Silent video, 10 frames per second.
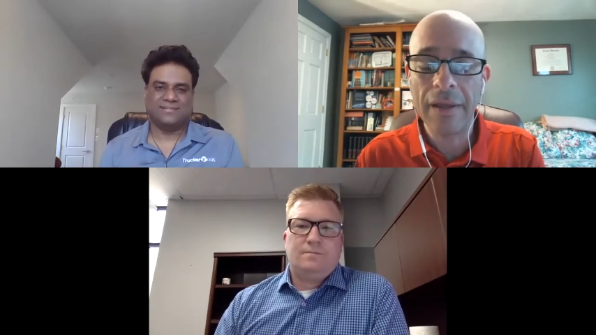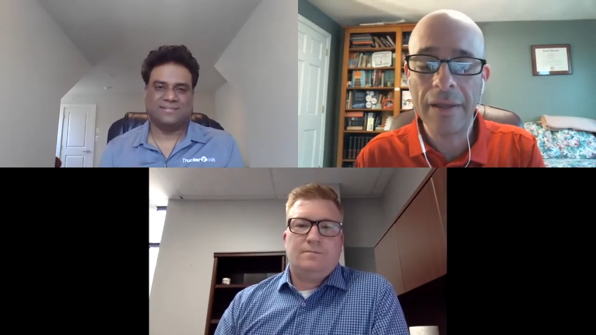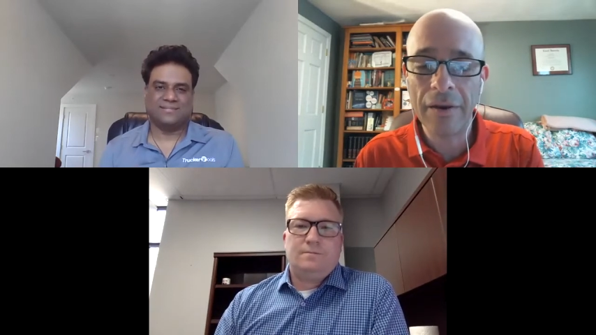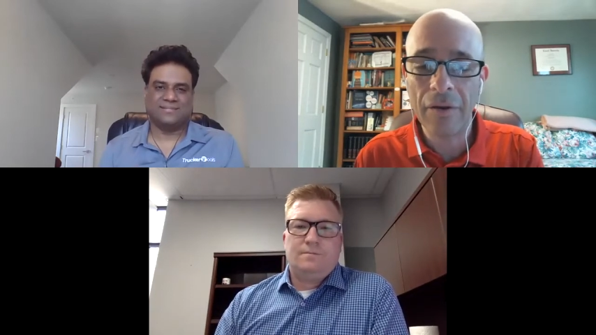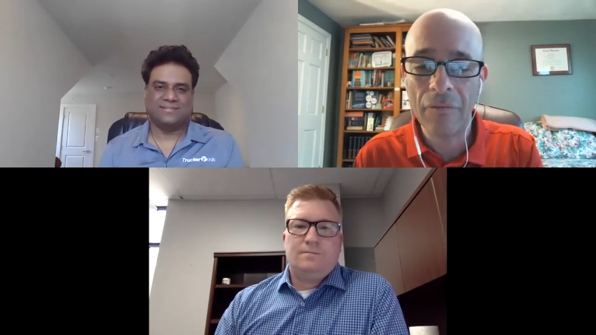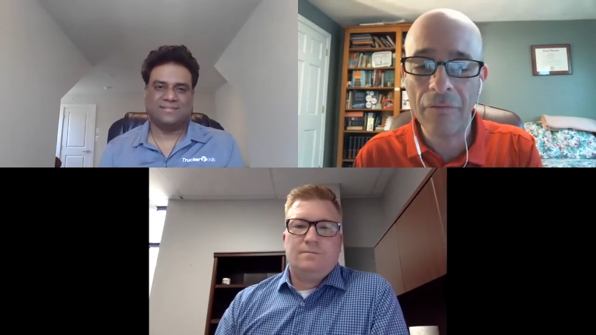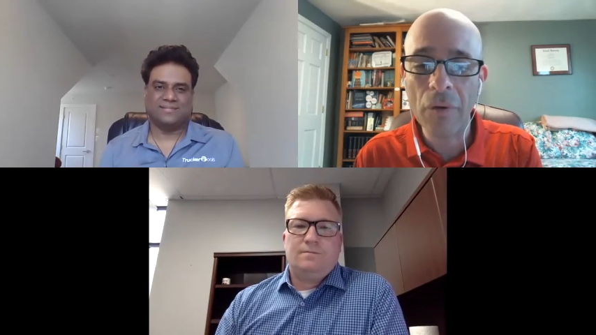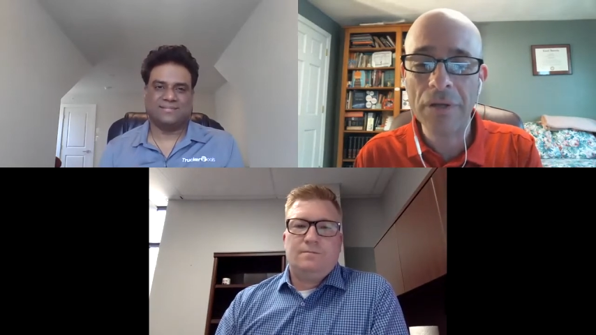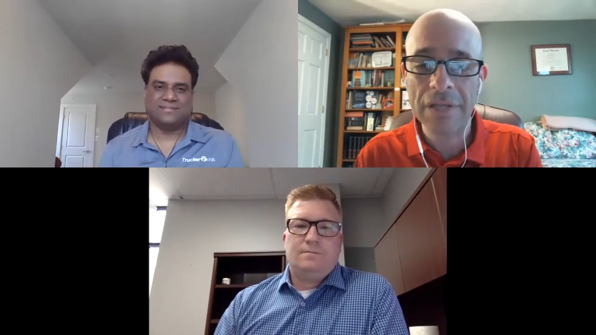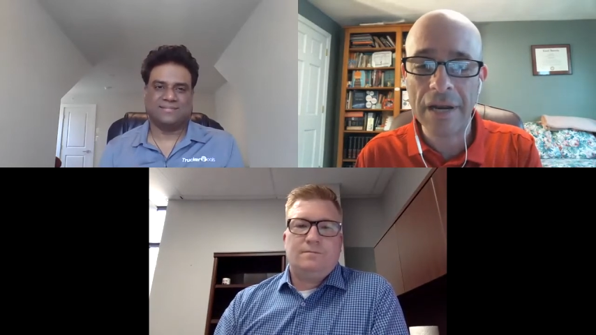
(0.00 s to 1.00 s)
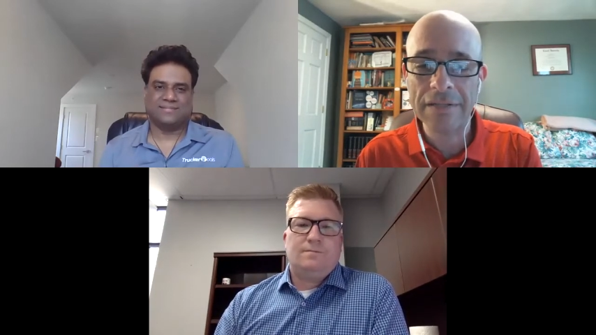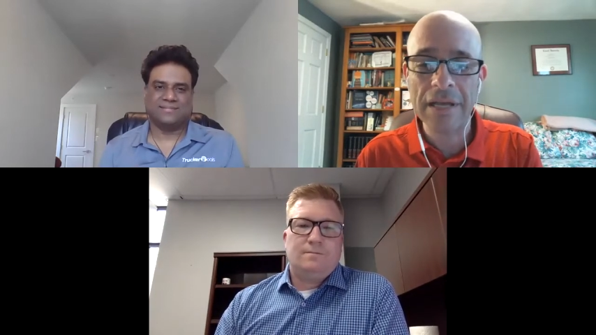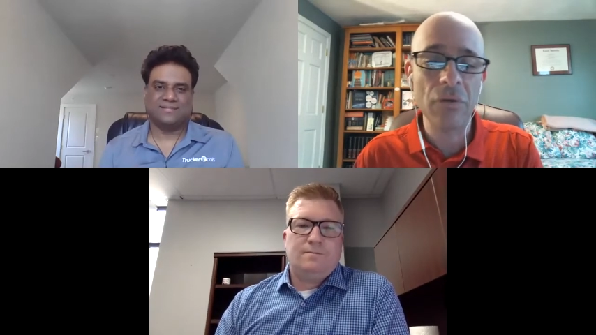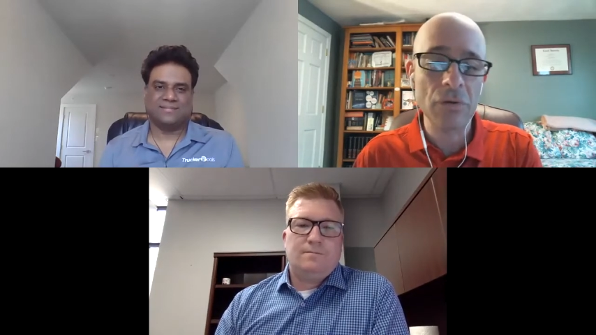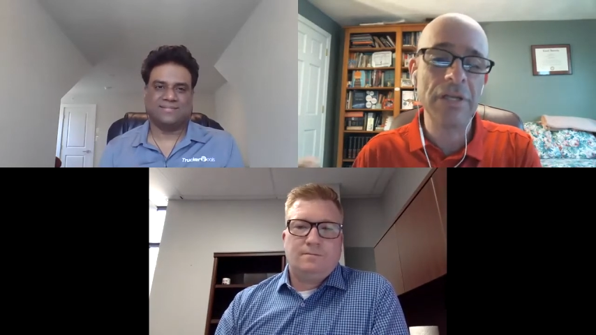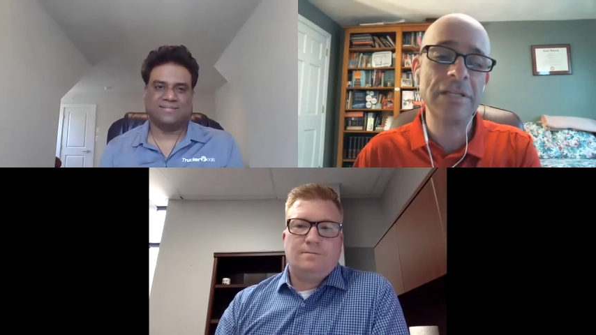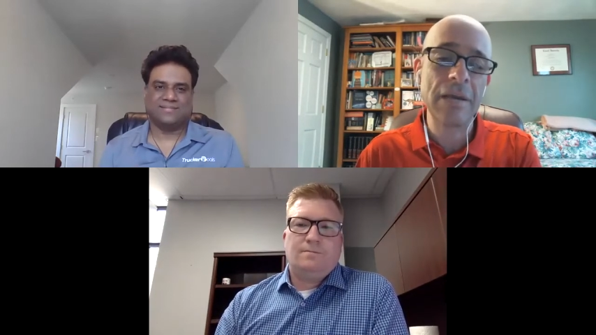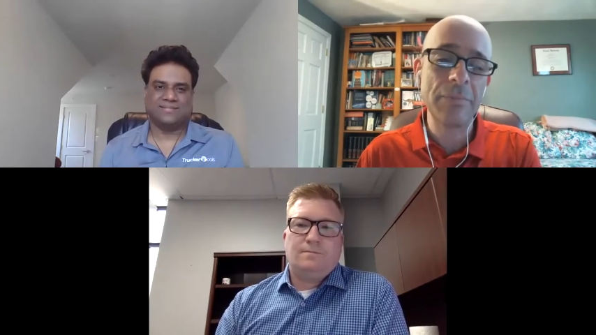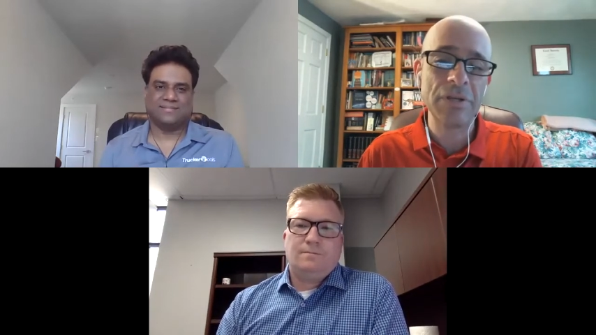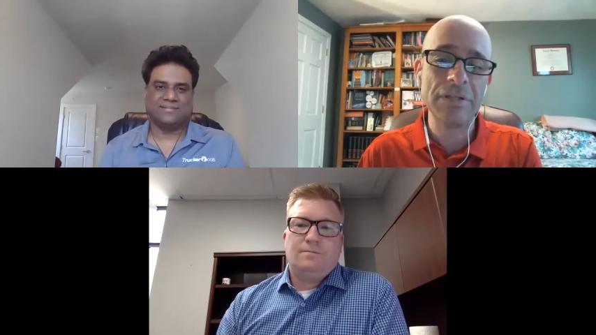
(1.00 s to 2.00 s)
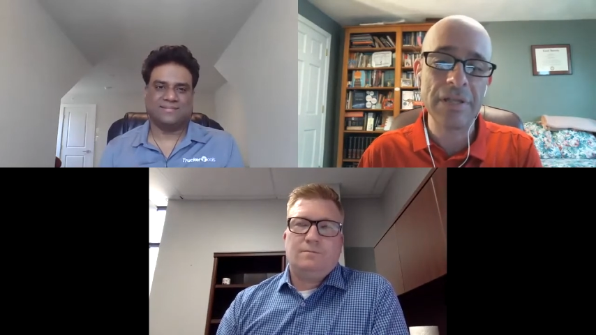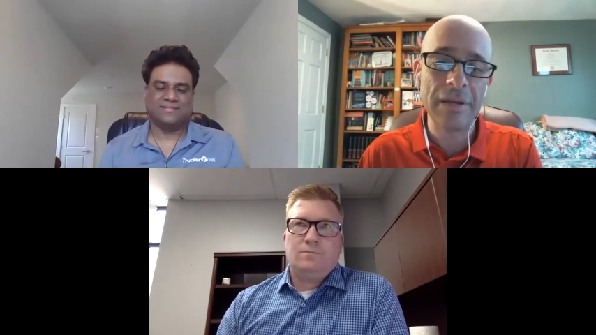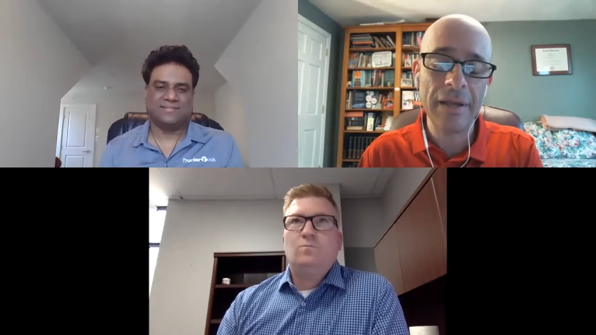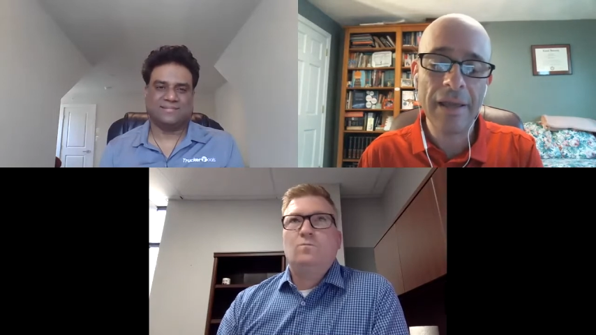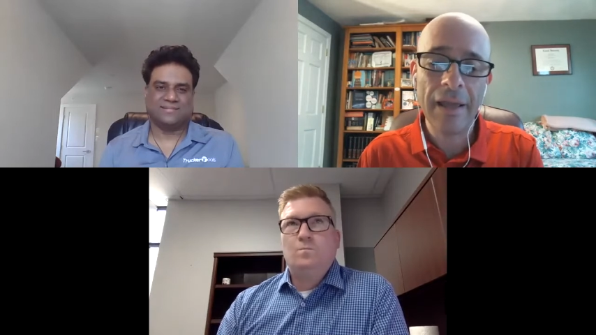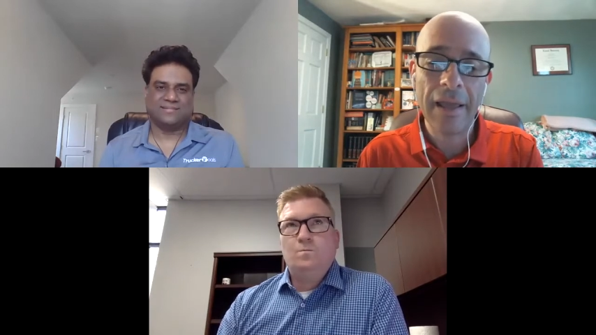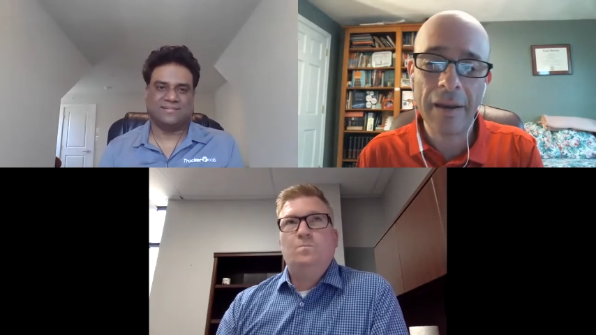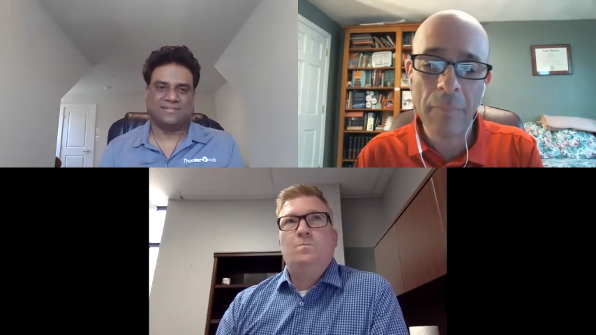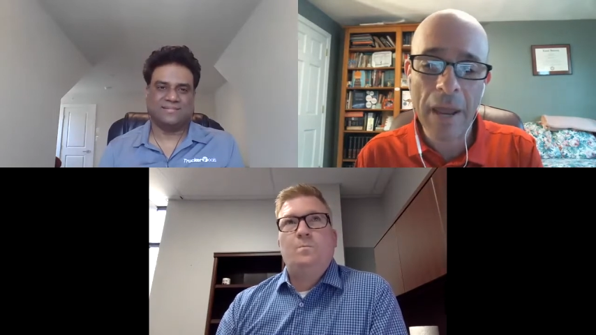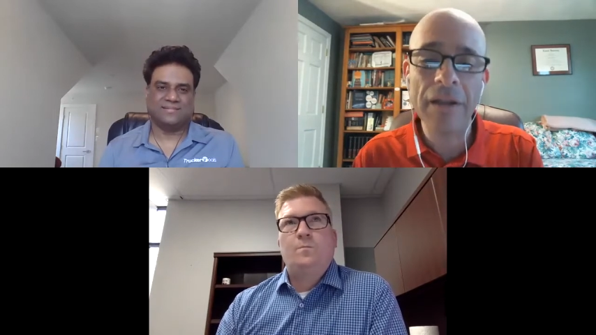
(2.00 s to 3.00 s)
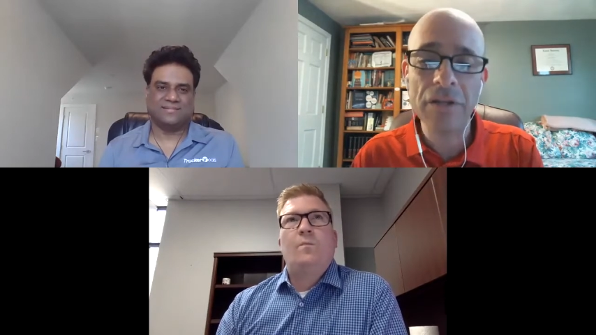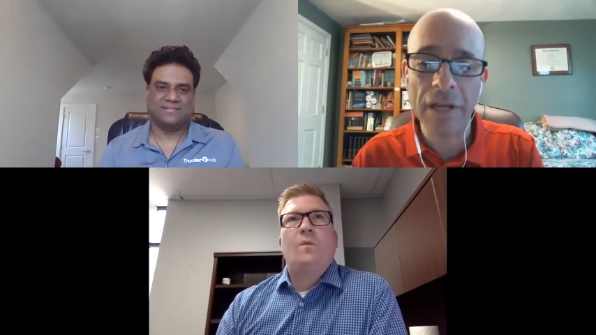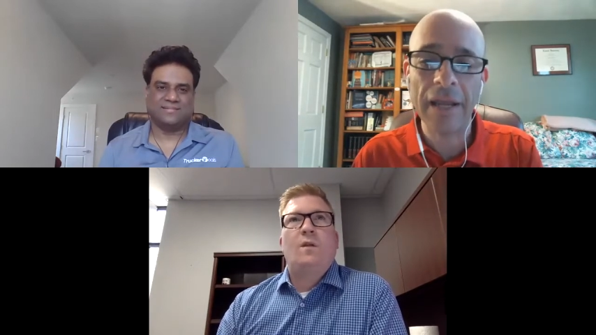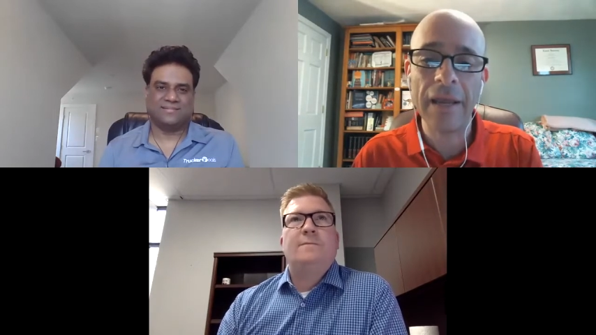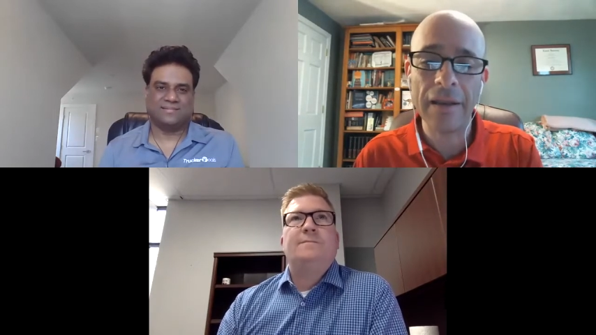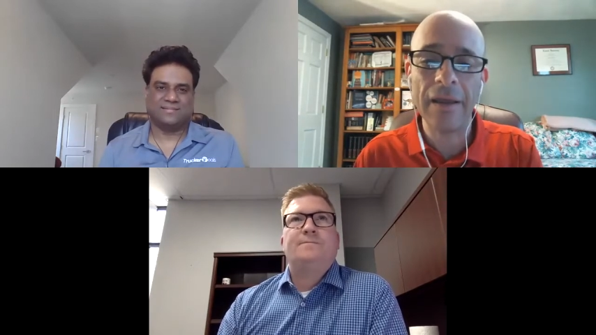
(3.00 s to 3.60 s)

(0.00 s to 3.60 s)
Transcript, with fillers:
Speaker 1: you know, focused on, is on those exceptions and, and managing it,